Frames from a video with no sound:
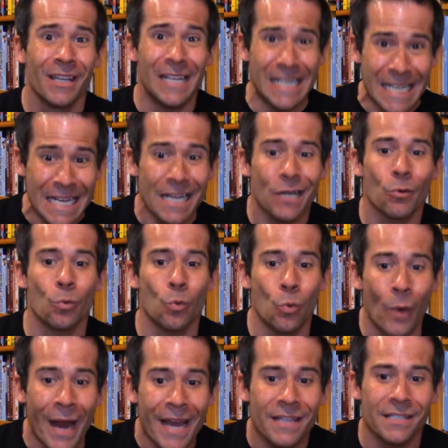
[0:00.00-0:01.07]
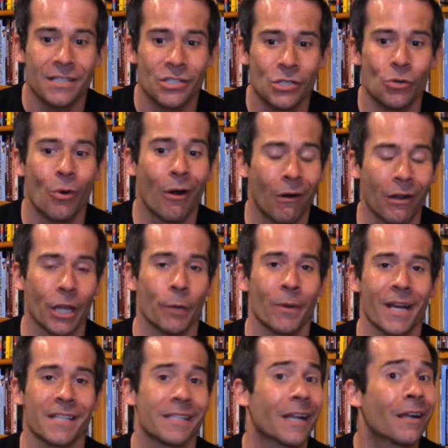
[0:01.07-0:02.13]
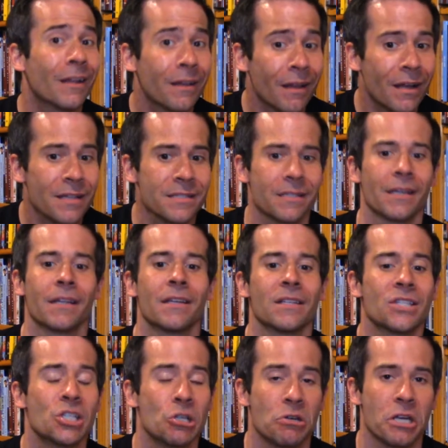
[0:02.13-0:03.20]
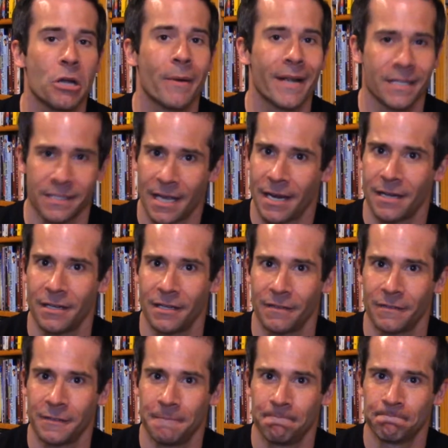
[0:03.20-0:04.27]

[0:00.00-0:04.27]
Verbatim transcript: needed weight to Hollywood as a closeted studio executive.